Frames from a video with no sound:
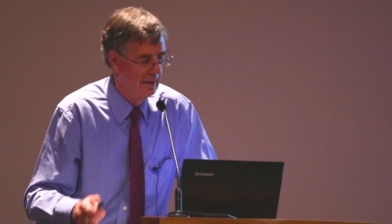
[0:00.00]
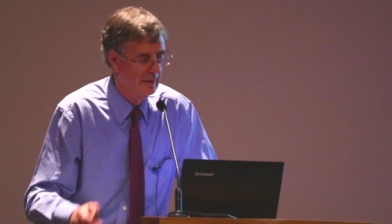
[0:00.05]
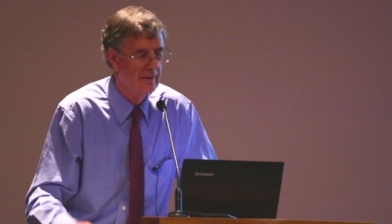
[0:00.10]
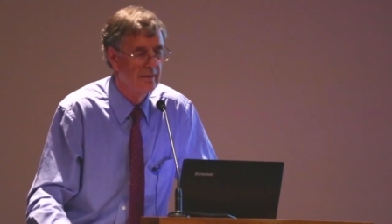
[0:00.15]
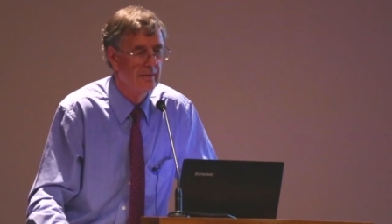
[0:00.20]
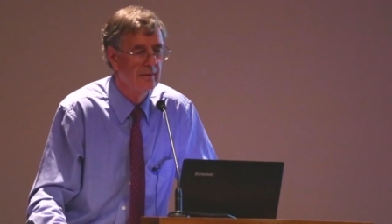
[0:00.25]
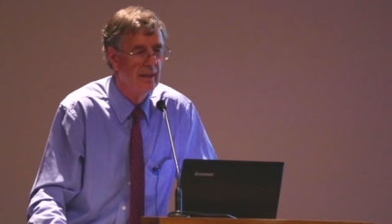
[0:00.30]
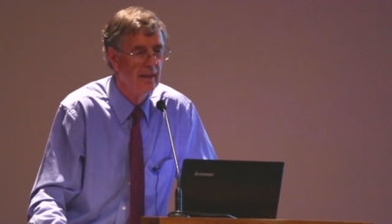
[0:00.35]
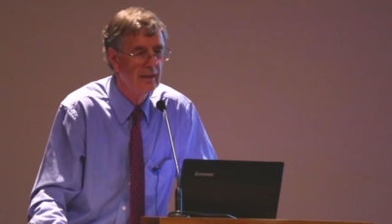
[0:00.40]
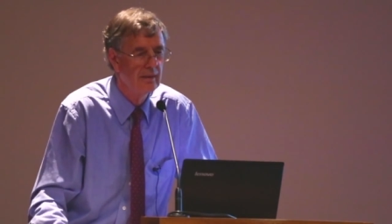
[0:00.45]

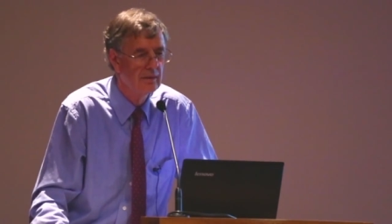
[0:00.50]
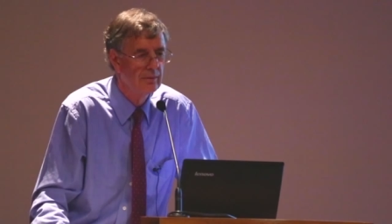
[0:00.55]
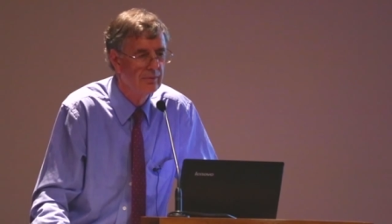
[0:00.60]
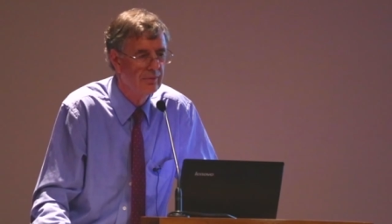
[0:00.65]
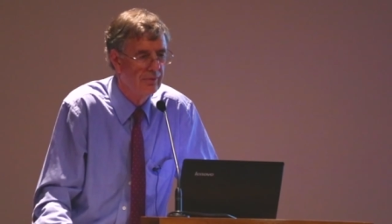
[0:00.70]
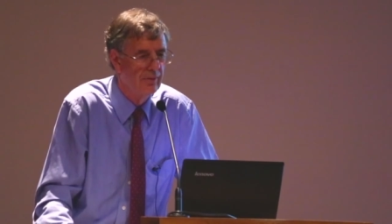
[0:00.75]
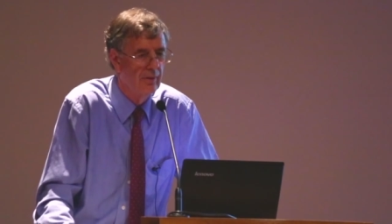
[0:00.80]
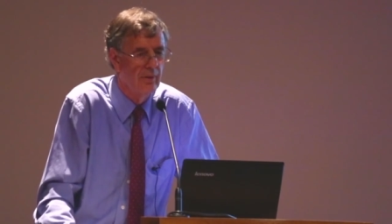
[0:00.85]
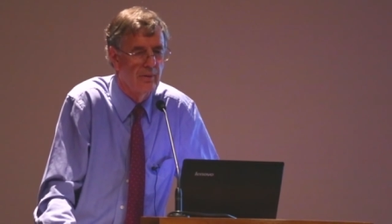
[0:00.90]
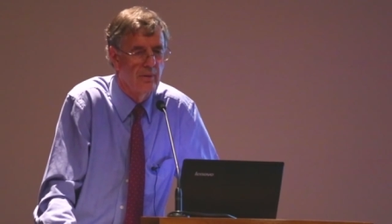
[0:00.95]
the
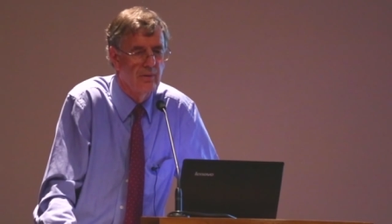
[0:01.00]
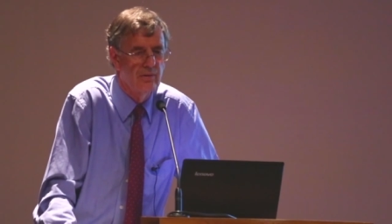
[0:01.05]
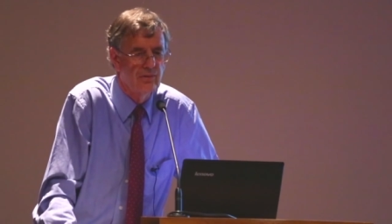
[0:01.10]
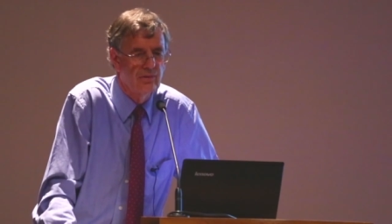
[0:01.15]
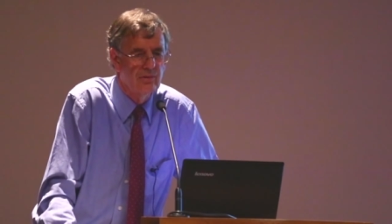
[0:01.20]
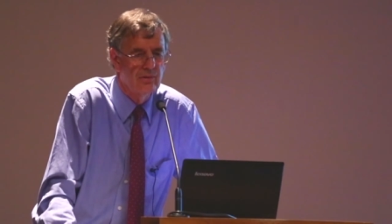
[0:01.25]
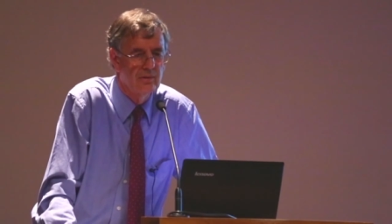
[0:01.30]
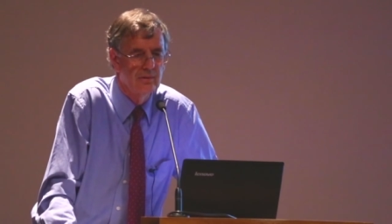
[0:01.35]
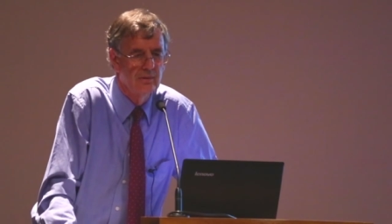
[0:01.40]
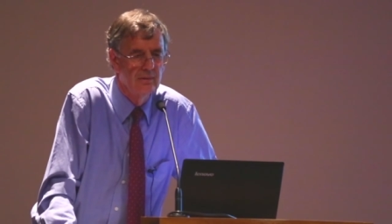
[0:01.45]
native
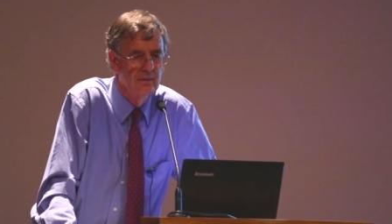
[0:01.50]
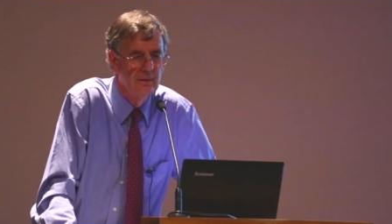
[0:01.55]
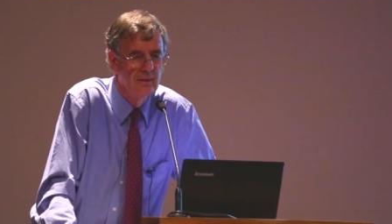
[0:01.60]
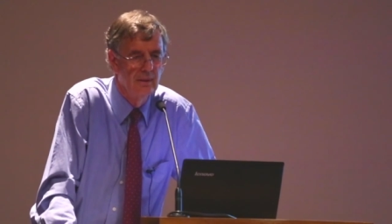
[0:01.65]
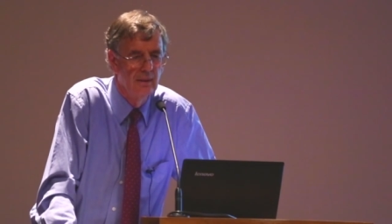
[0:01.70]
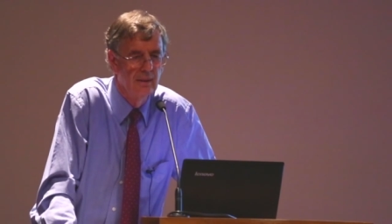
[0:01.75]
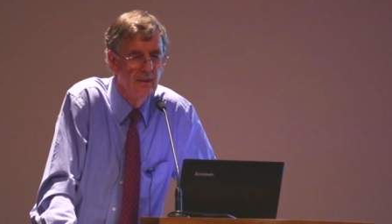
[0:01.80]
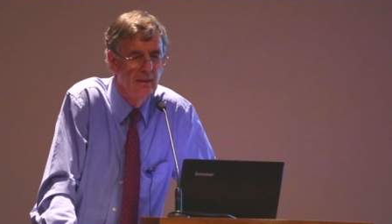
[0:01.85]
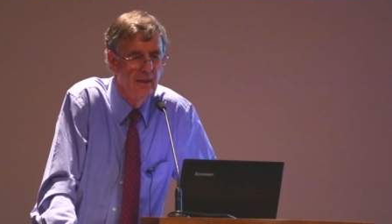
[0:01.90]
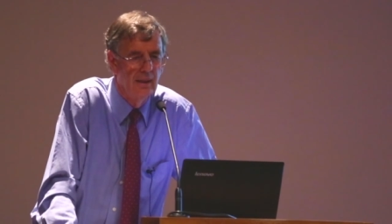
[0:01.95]
forest.
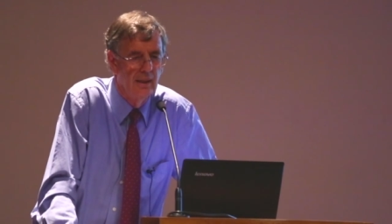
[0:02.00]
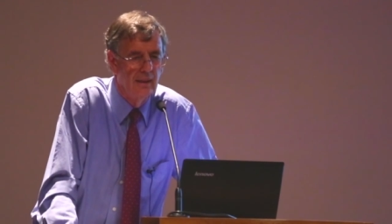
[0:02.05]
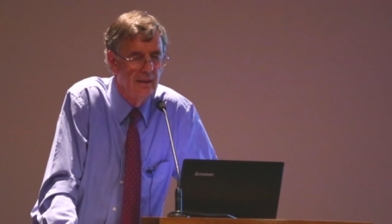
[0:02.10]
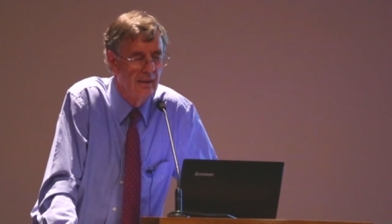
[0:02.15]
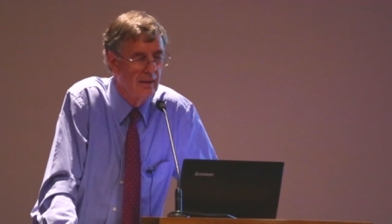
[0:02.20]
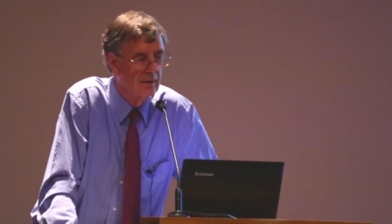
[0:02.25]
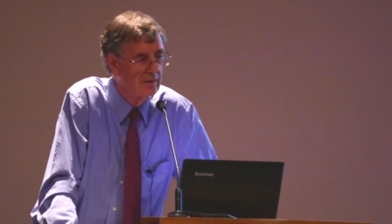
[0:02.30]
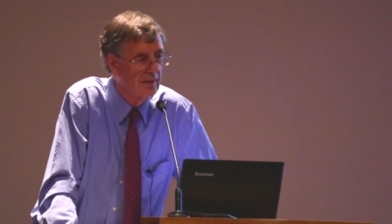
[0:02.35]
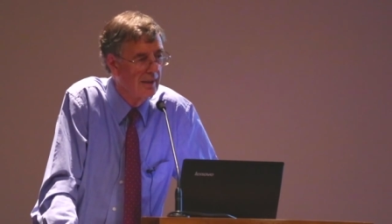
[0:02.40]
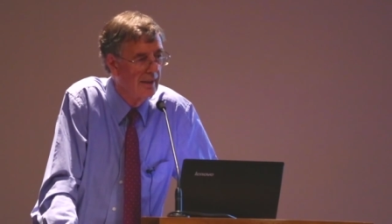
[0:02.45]
And
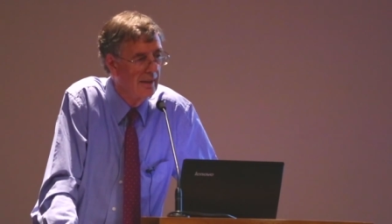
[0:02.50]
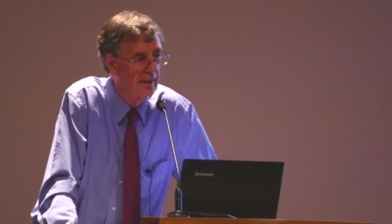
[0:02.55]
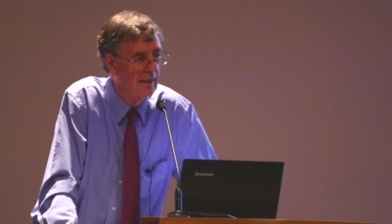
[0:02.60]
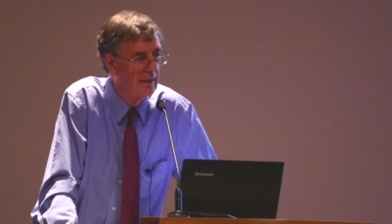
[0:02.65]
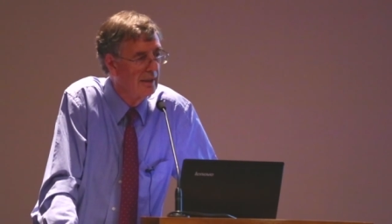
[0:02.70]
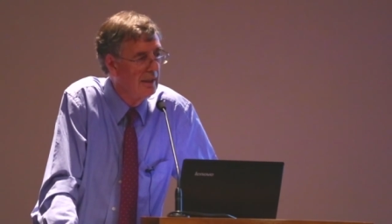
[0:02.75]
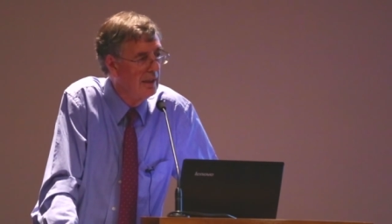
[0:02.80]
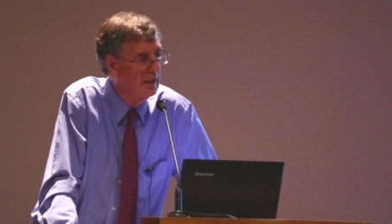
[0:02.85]
our target